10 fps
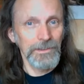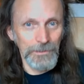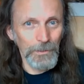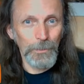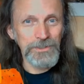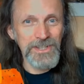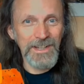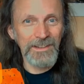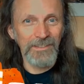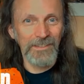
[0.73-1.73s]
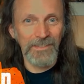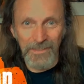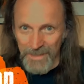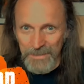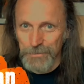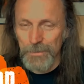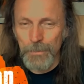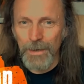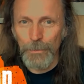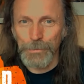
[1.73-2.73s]
You're watching The Adrian
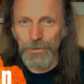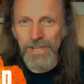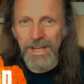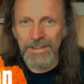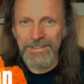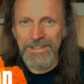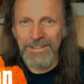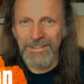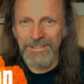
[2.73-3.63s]
Bauer Project.